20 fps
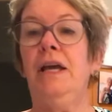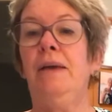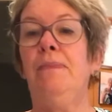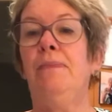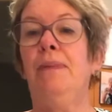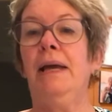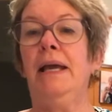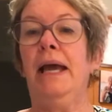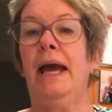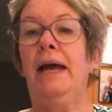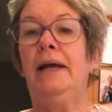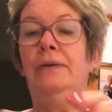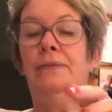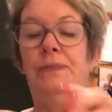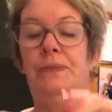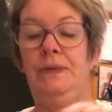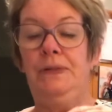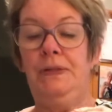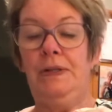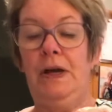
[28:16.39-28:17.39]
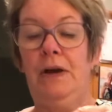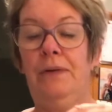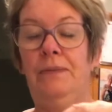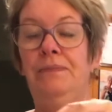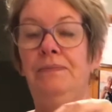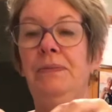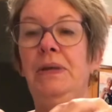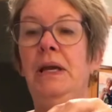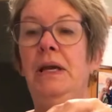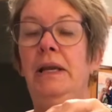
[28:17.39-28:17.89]
Scotch tape
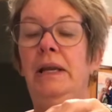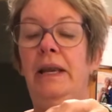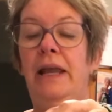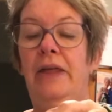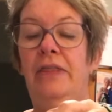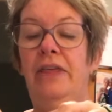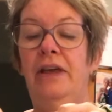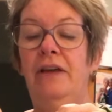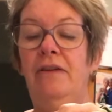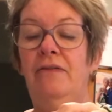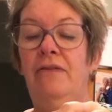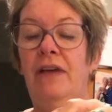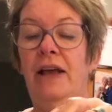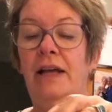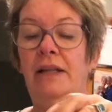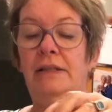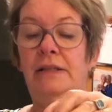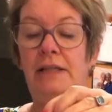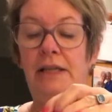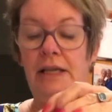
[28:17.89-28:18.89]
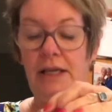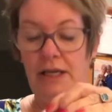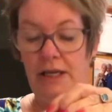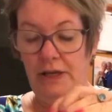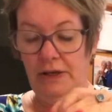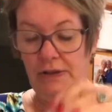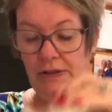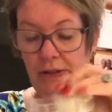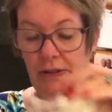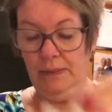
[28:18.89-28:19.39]
again. So nothing
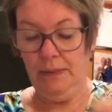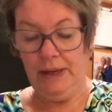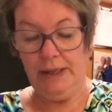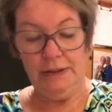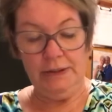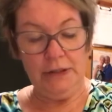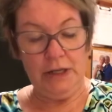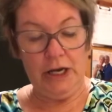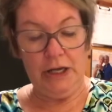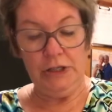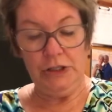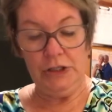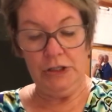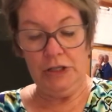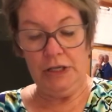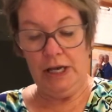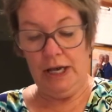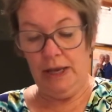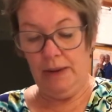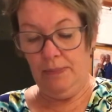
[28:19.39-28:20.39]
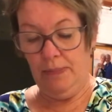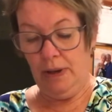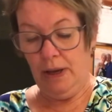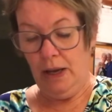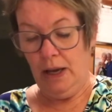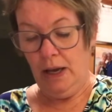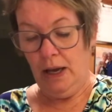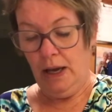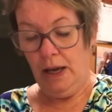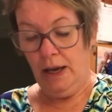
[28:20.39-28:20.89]
fancy, using my
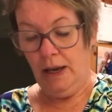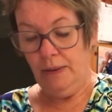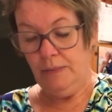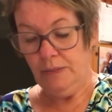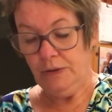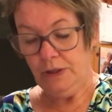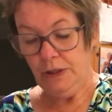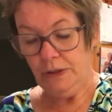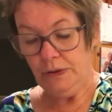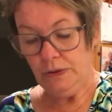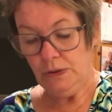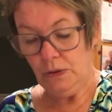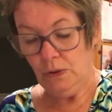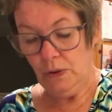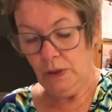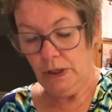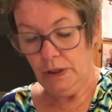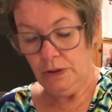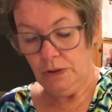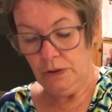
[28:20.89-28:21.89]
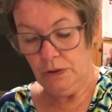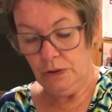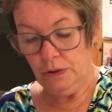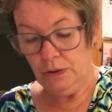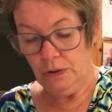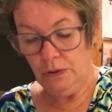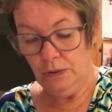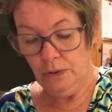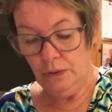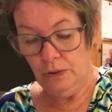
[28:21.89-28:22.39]
Scotch tape. I'm just
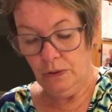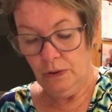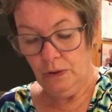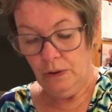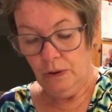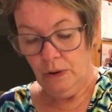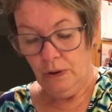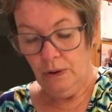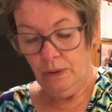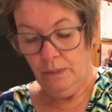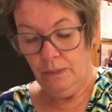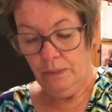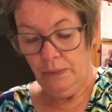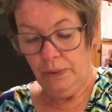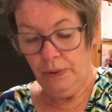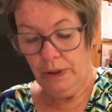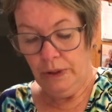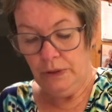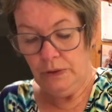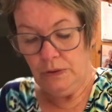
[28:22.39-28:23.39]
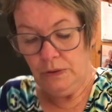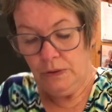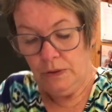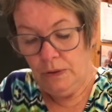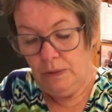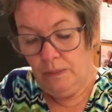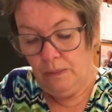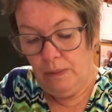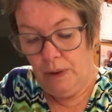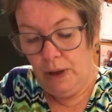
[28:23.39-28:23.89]
going to
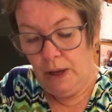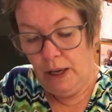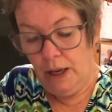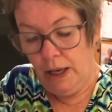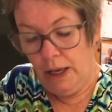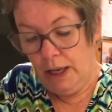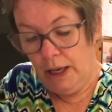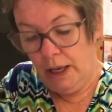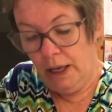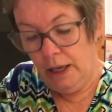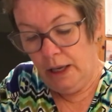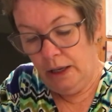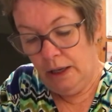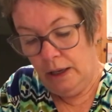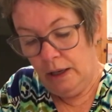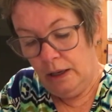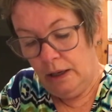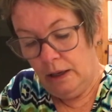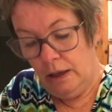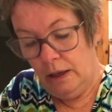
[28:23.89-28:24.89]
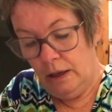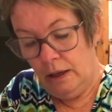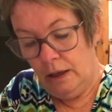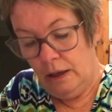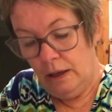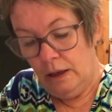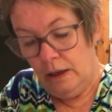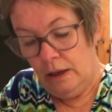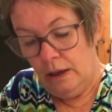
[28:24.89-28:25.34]
put my